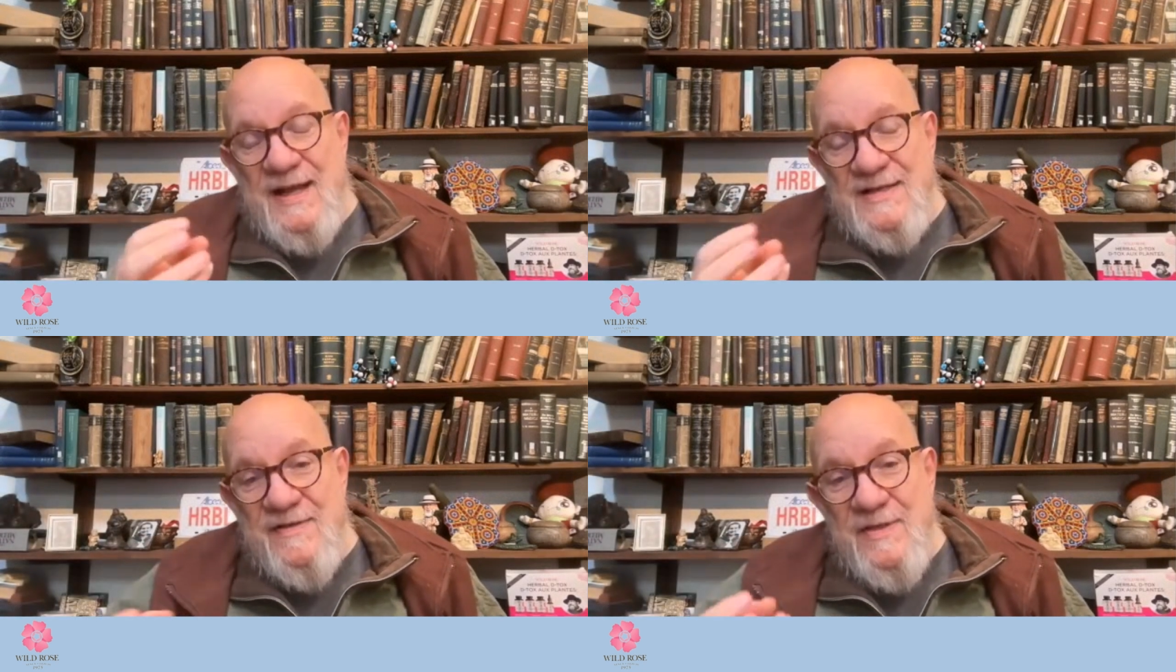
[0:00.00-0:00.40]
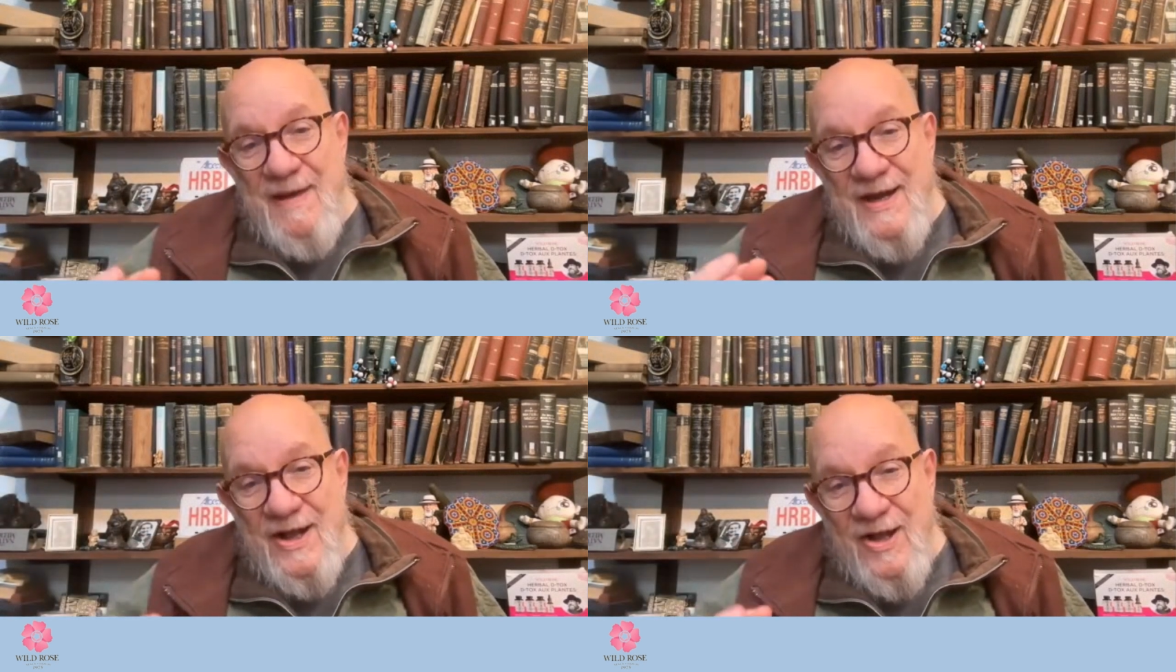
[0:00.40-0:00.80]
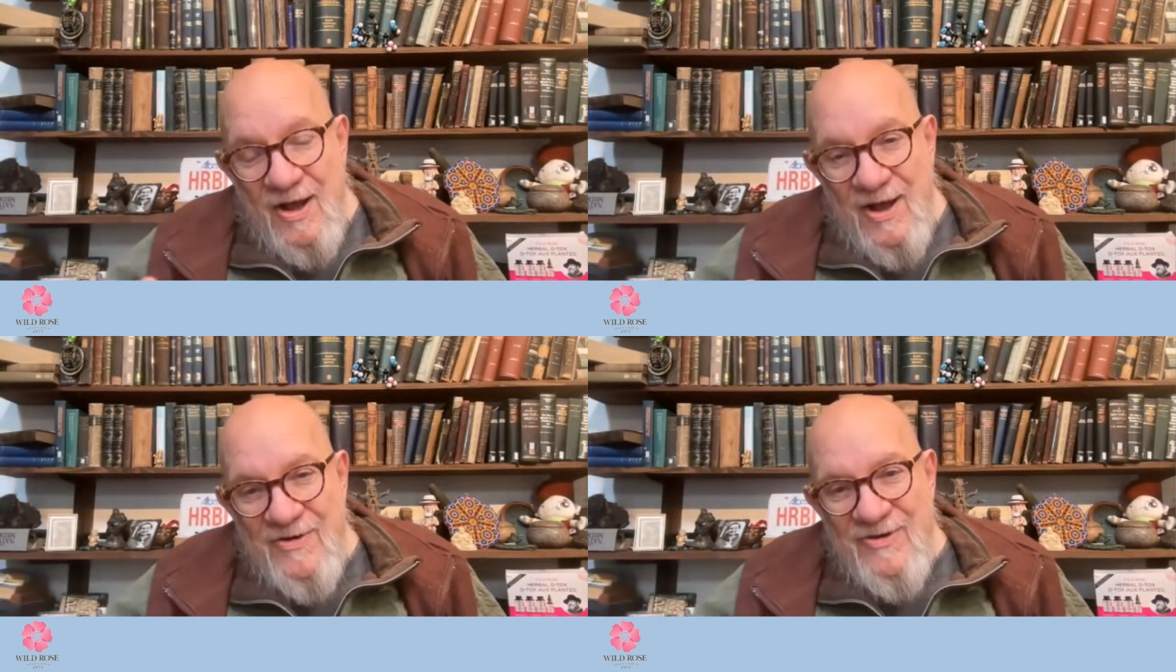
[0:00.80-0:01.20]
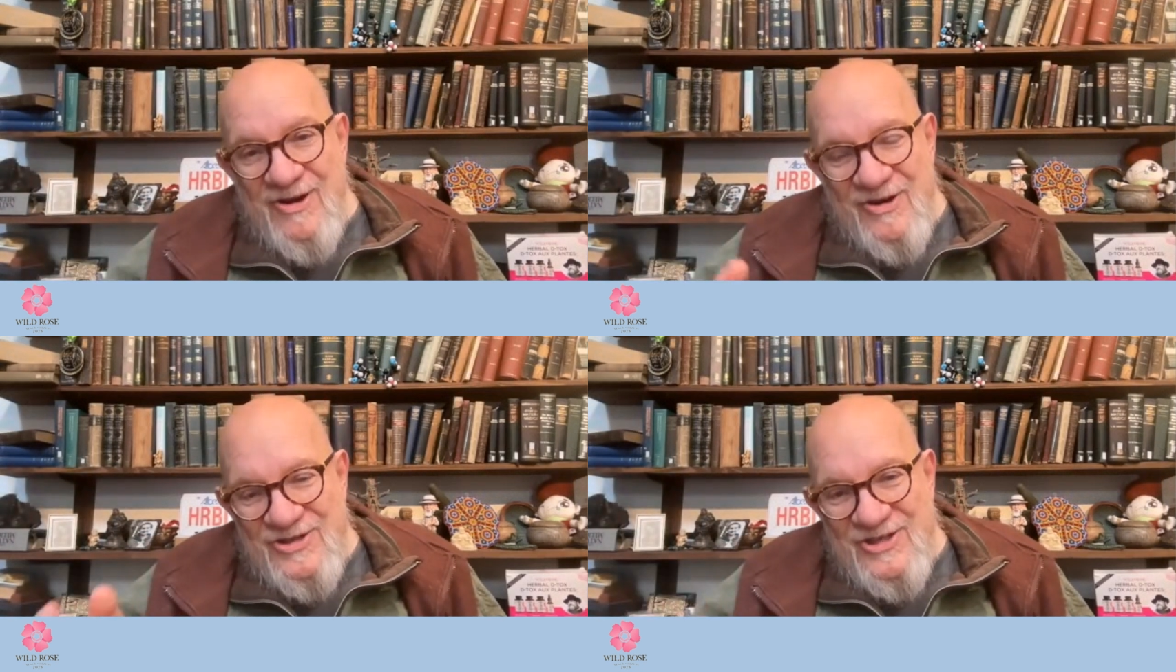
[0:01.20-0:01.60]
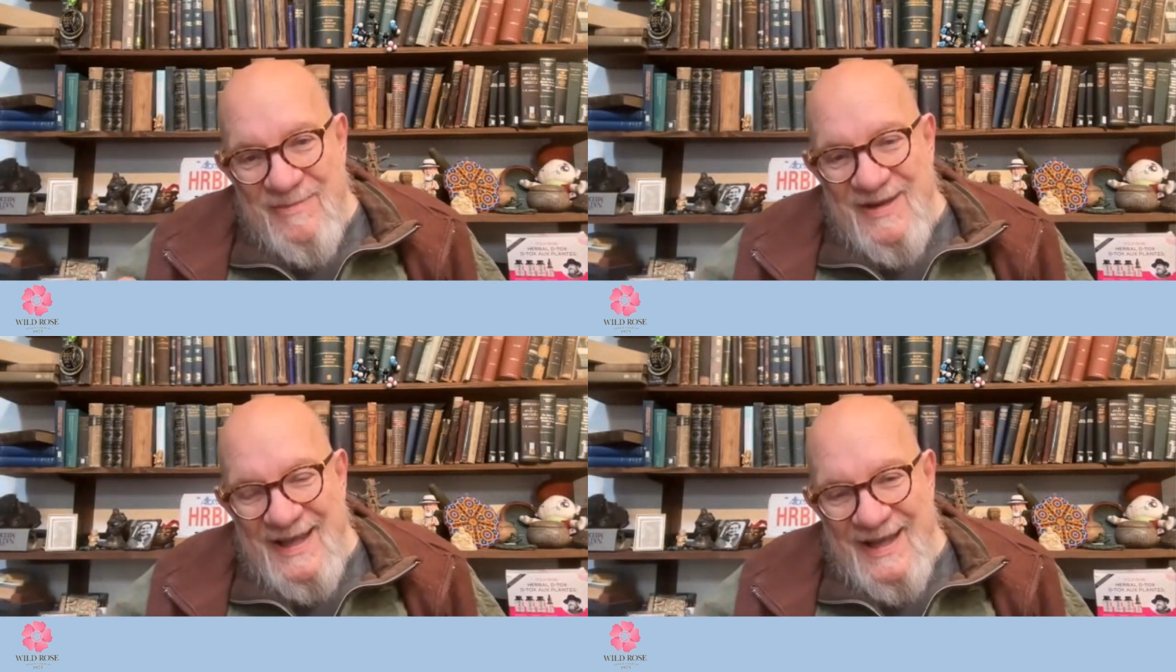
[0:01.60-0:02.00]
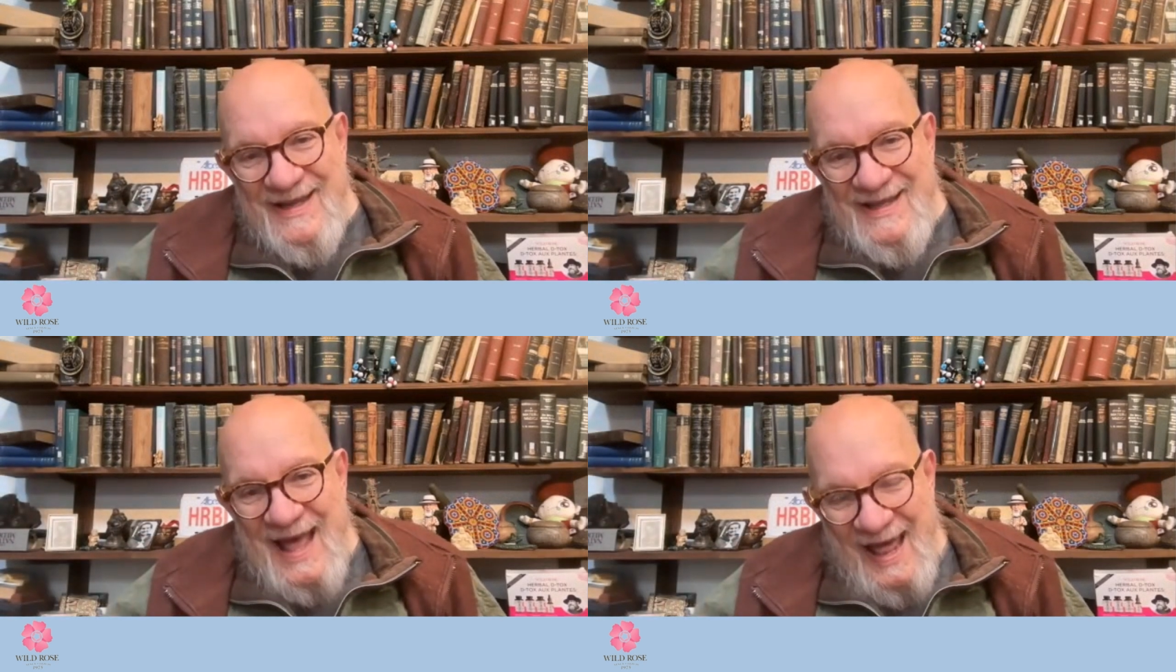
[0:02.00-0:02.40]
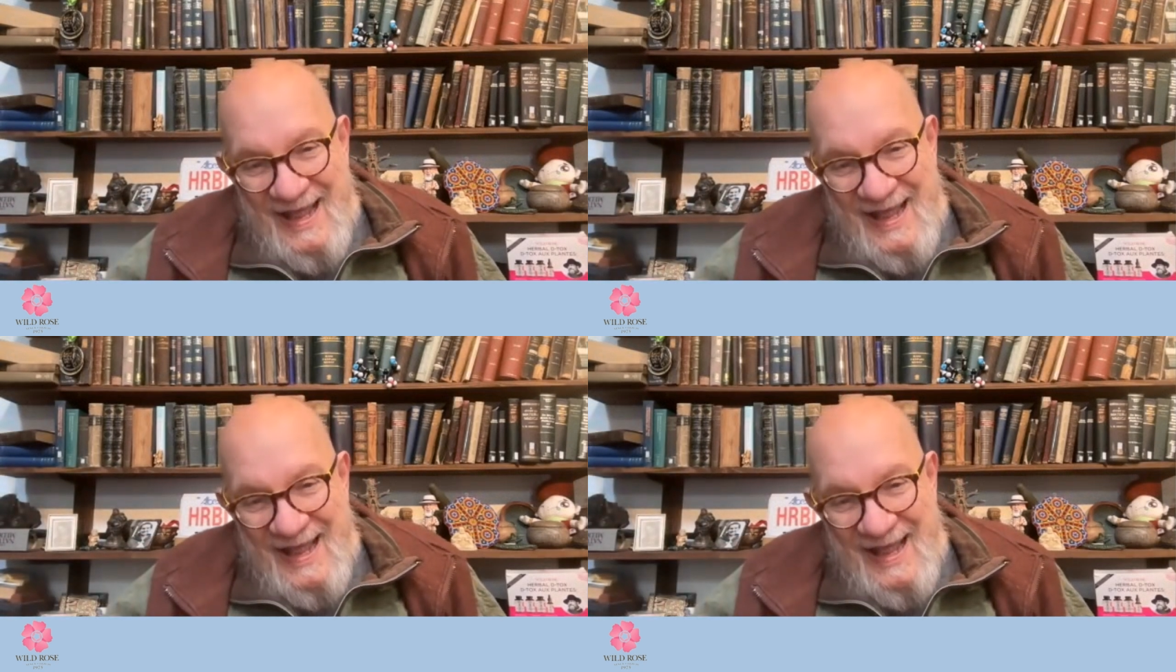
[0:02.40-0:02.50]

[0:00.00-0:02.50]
because of the mitochondria are stimulating that